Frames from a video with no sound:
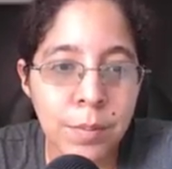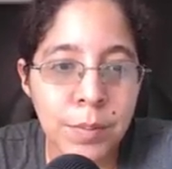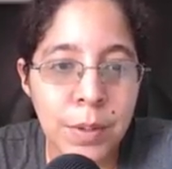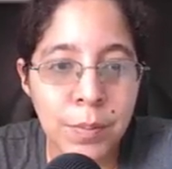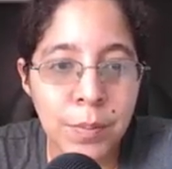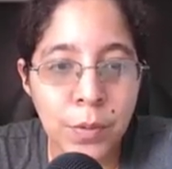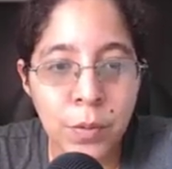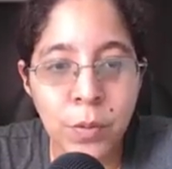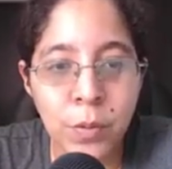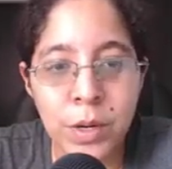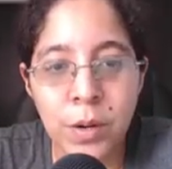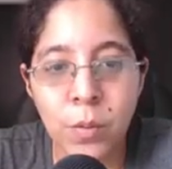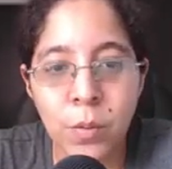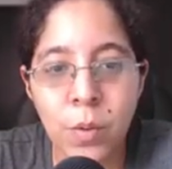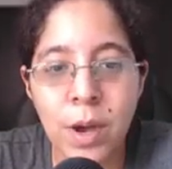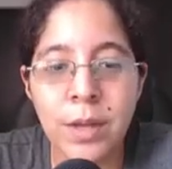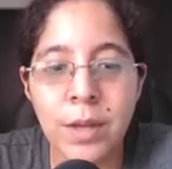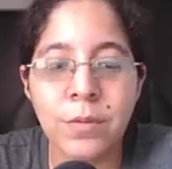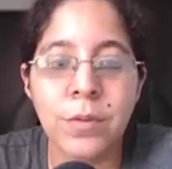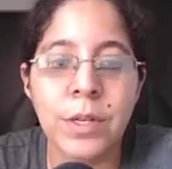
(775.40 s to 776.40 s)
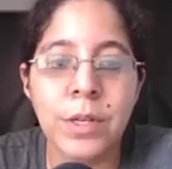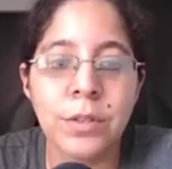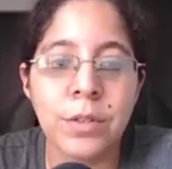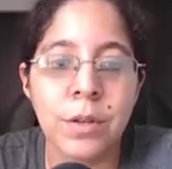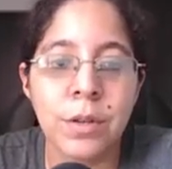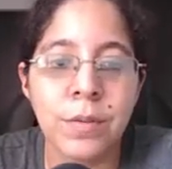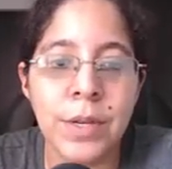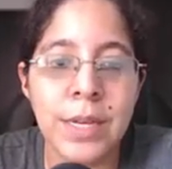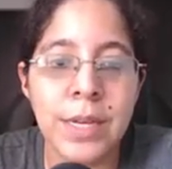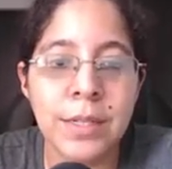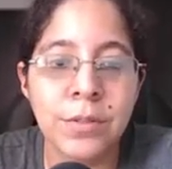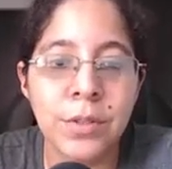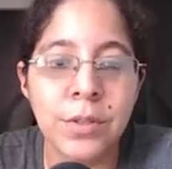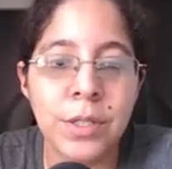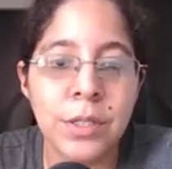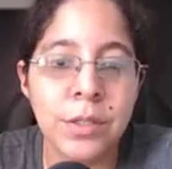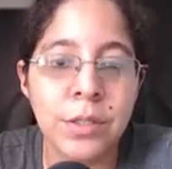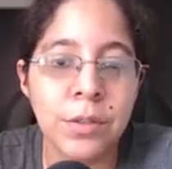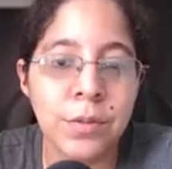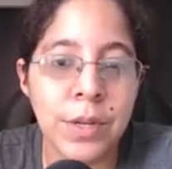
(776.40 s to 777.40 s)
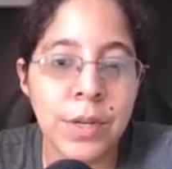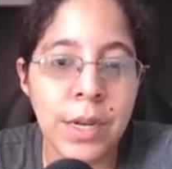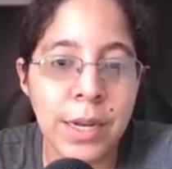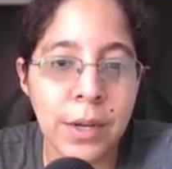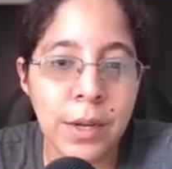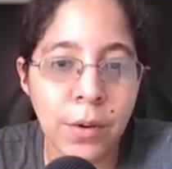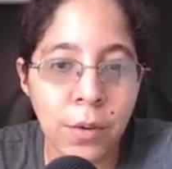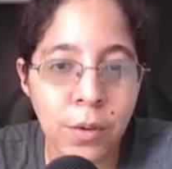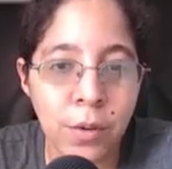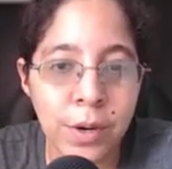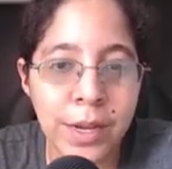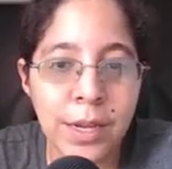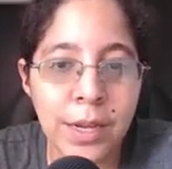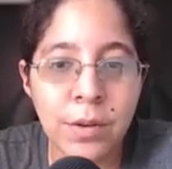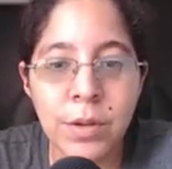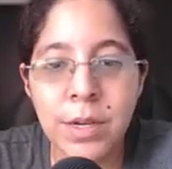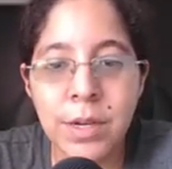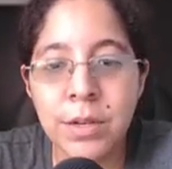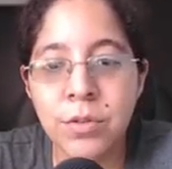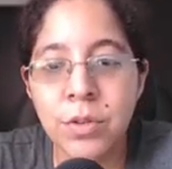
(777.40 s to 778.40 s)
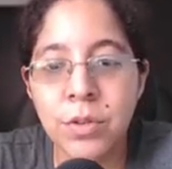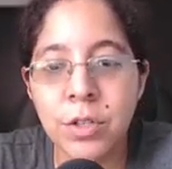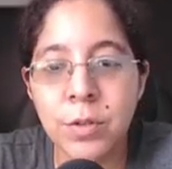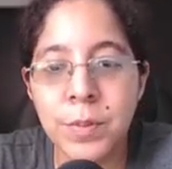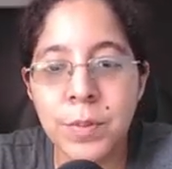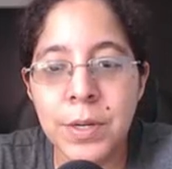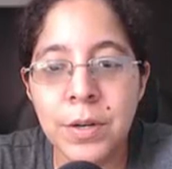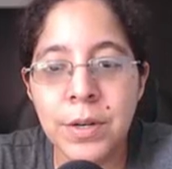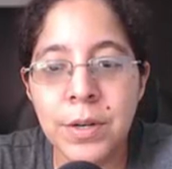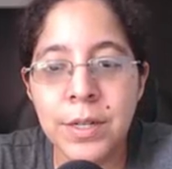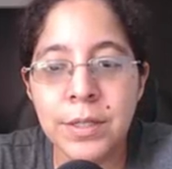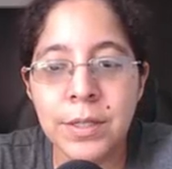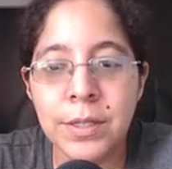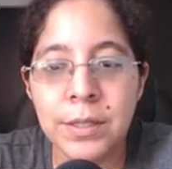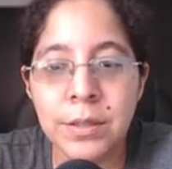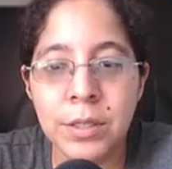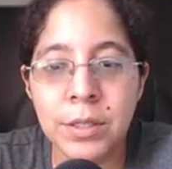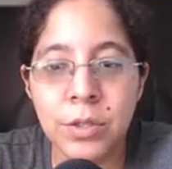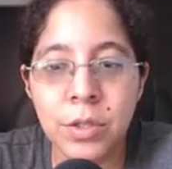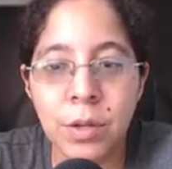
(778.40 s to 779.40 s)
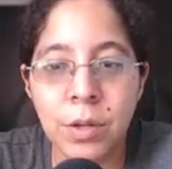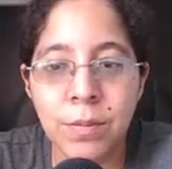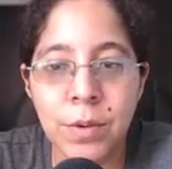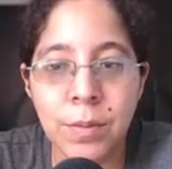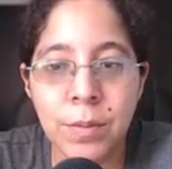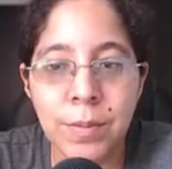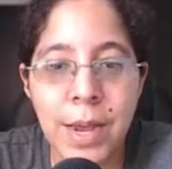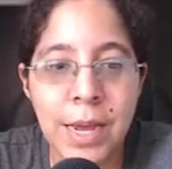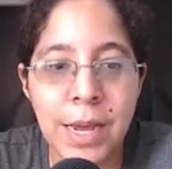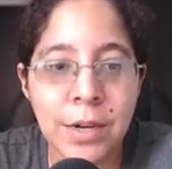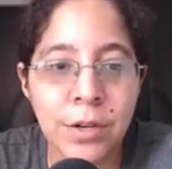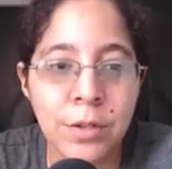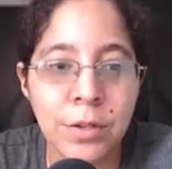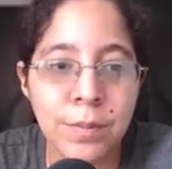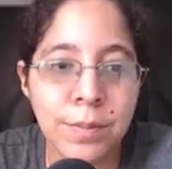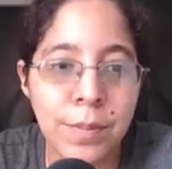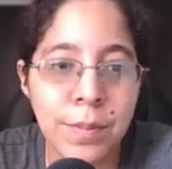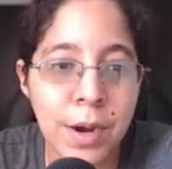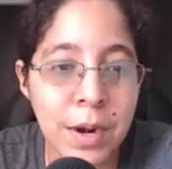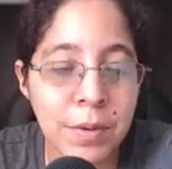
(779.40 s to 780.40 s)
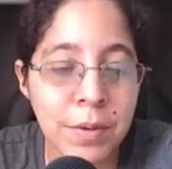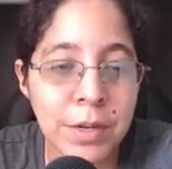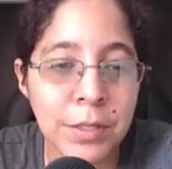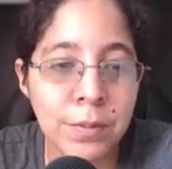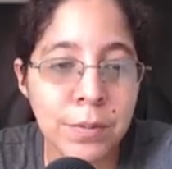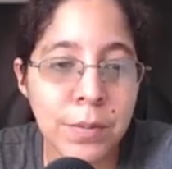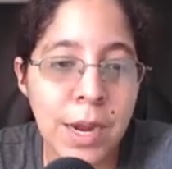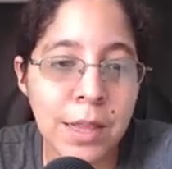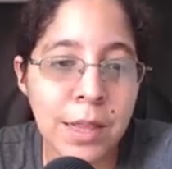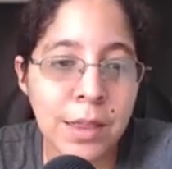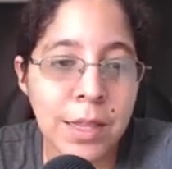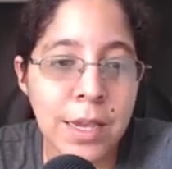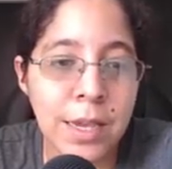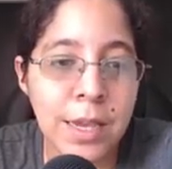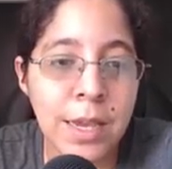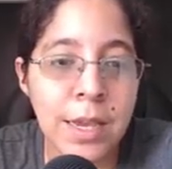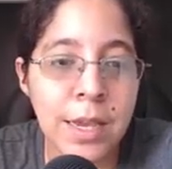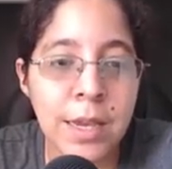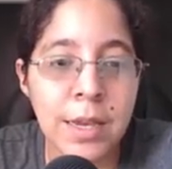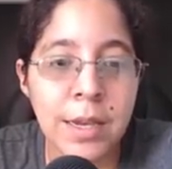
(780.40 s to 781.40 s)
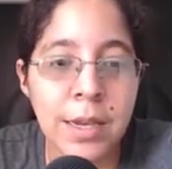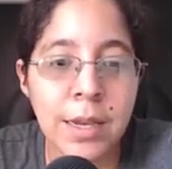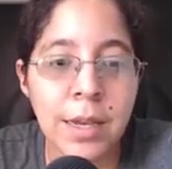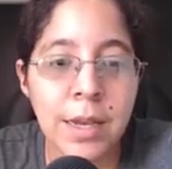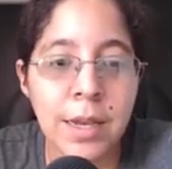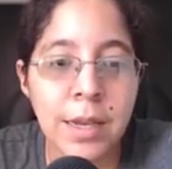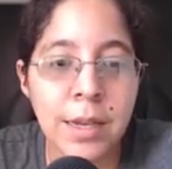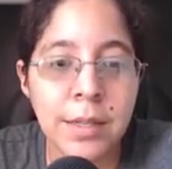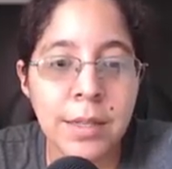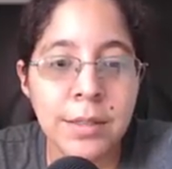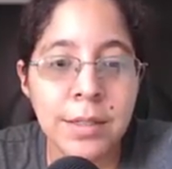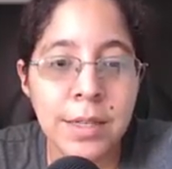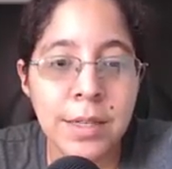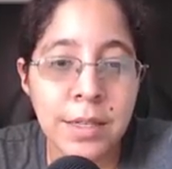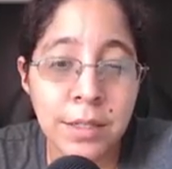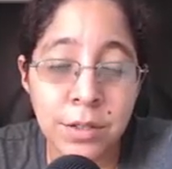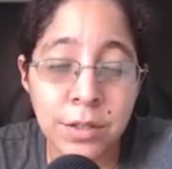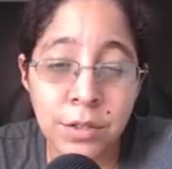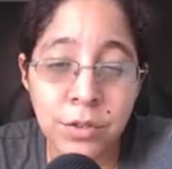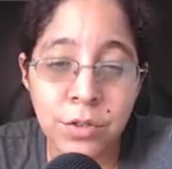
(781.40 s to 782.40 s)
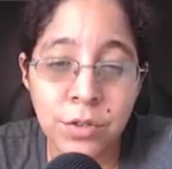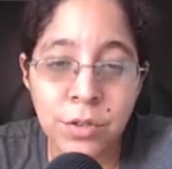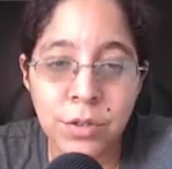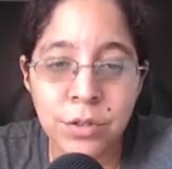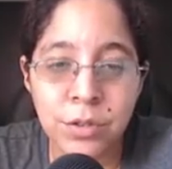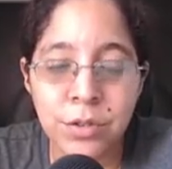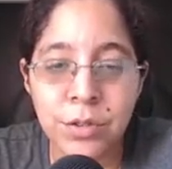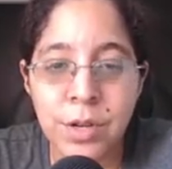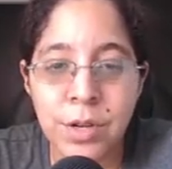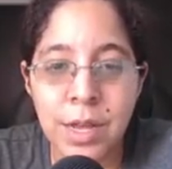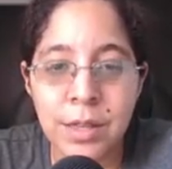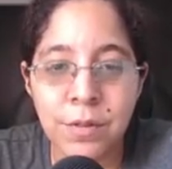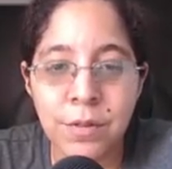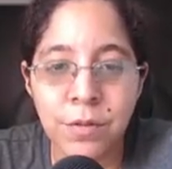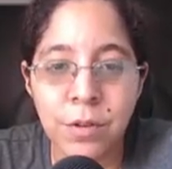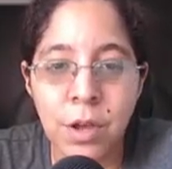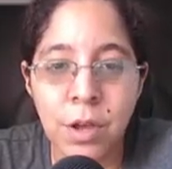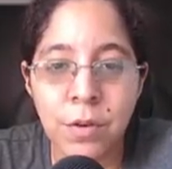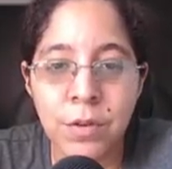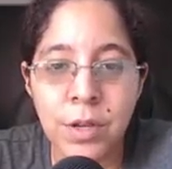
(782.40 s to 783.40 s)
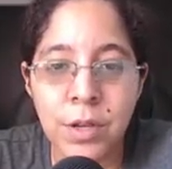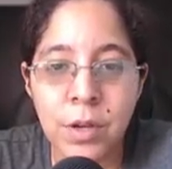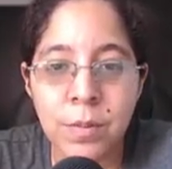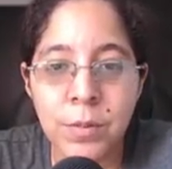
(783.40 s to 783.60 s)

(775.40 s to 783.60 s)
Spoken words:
People with a wide range of interests or education experience as the subject matter varies broadly, it's easier to understand the flow of the